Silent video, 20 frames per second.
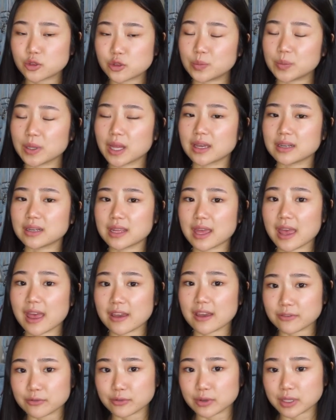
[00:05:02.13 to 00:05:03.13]
to plan
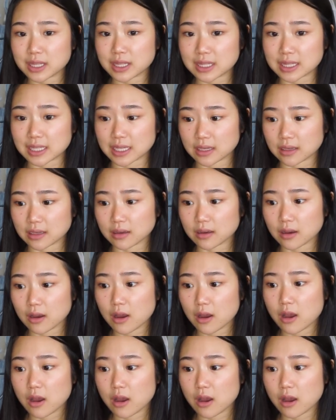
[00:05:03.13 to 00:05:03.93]
everything